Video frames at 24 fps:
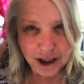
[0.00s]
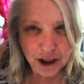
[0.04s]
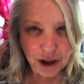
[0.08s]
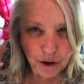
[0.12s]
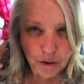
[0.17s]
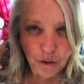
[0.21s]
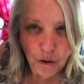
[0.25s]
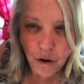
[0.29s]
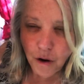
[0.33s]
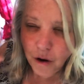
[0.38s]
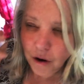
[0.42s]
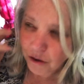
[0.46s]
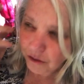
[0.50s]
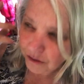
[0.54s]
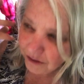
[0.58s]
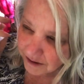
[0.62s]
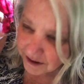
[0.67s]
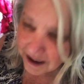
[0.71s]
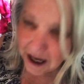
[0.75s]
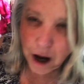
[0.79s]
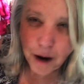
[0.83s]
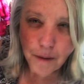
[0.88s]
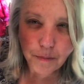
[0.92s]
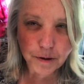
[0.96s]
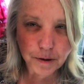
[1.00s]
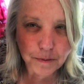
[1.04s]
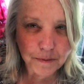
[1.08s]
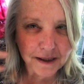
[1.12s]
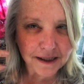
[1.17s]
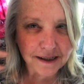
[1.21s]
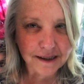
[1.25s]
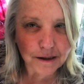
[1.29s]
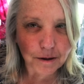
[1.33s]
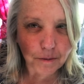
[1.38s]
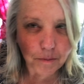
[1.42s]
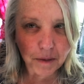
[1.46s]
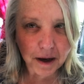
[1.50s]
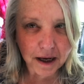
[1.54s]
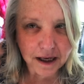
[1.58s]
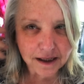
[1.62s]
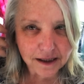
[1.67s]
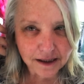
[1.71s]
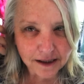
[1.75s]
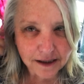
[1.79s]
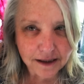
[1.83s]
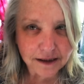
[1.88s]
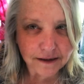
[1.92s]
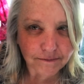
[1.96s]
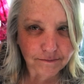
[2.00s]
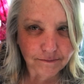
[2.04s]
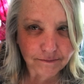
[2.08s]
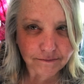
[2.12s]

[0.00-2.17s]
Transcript: you all helped me cement.